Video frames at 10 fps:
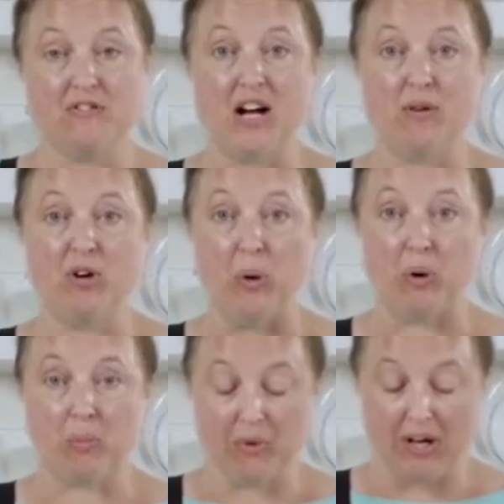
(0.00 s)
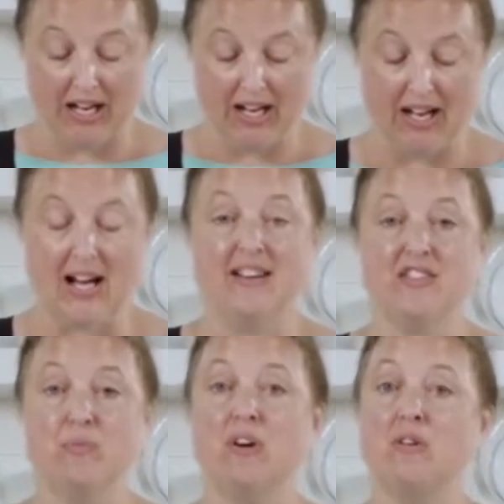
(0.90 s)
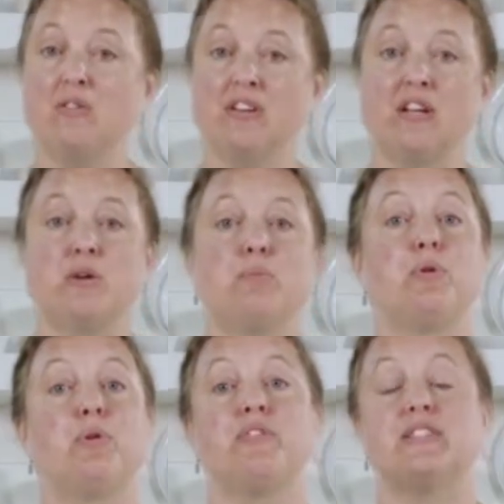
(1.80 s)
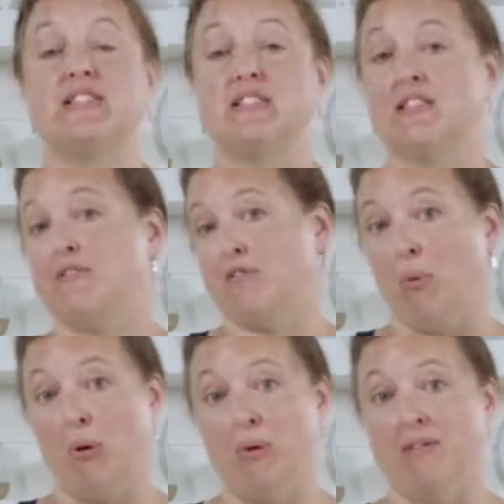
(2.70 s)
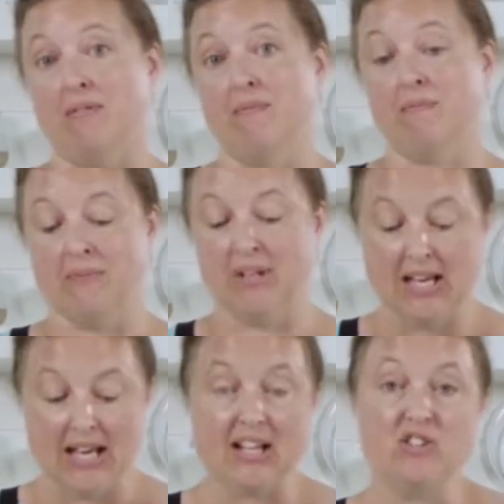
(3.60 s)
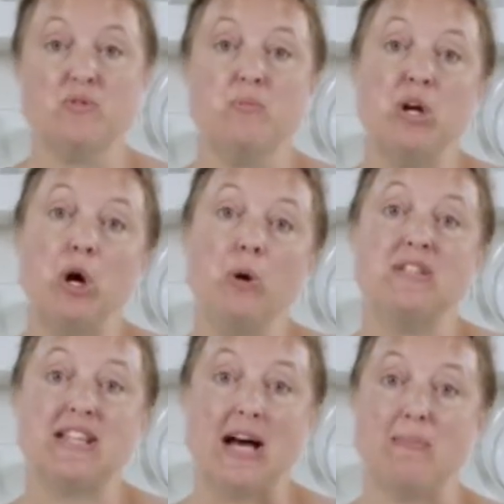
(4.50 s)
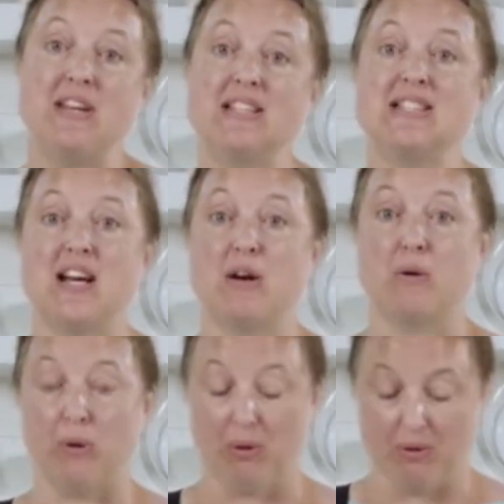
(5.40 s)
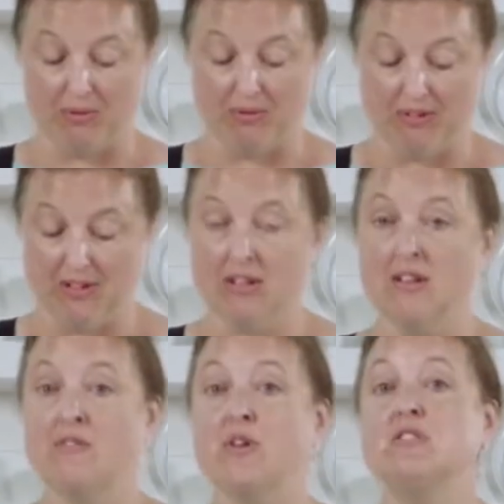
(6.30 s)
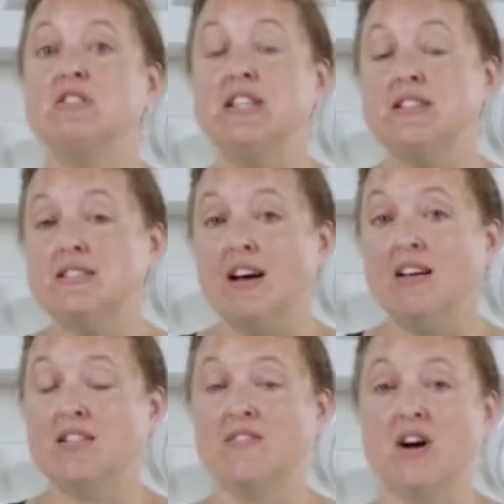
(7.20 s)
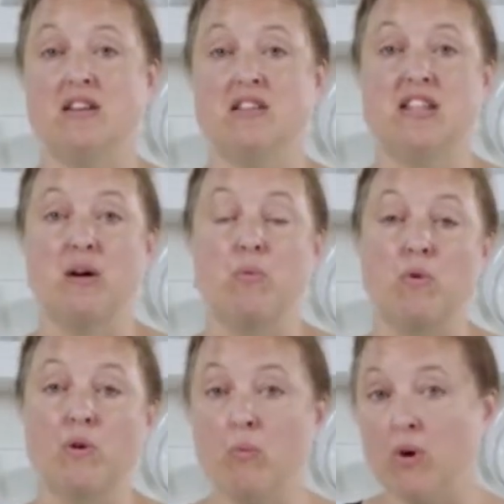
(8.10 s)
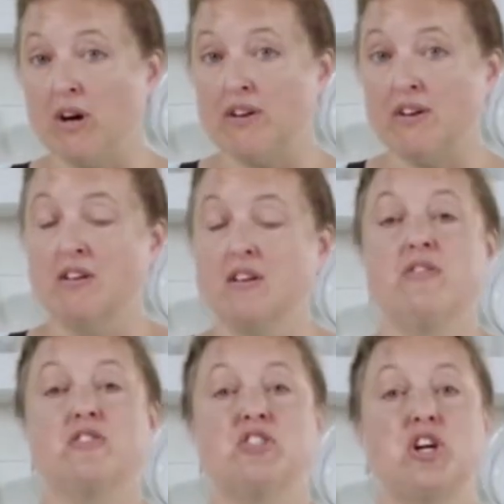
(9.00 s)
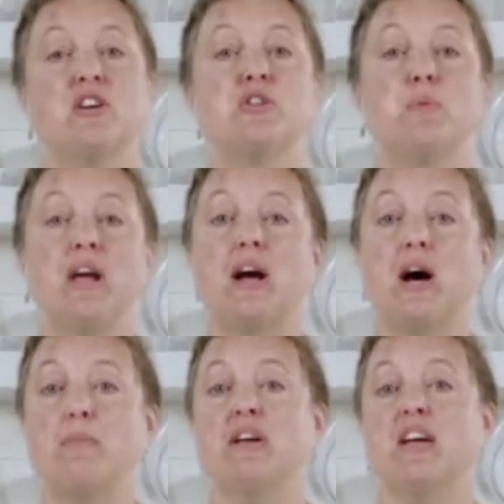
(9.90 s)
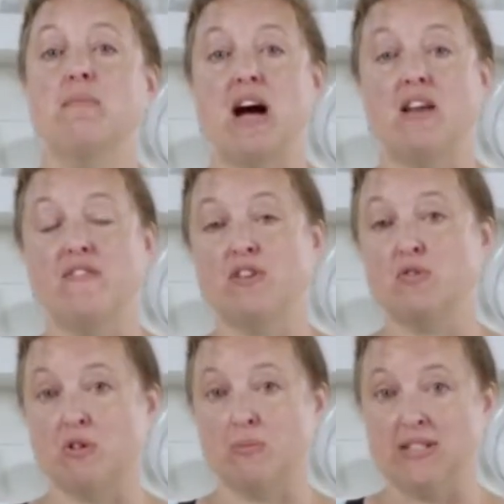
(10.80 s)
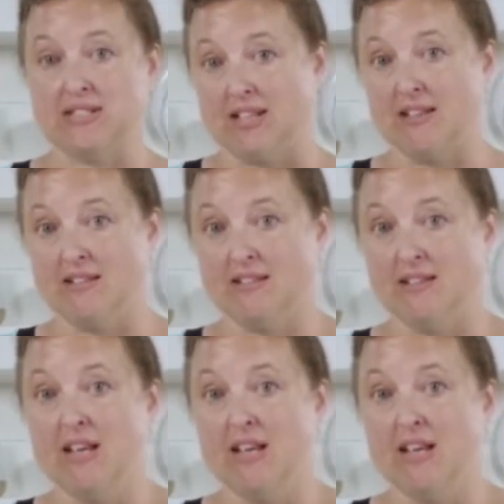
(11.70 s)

your flour incorporated, I just want you to let your bowl to sit for a moment. Here's what we hope is happening inside our bowl. Those yeast cells have gotten into that warm water. They're starting to wake up and come out of their dormancy.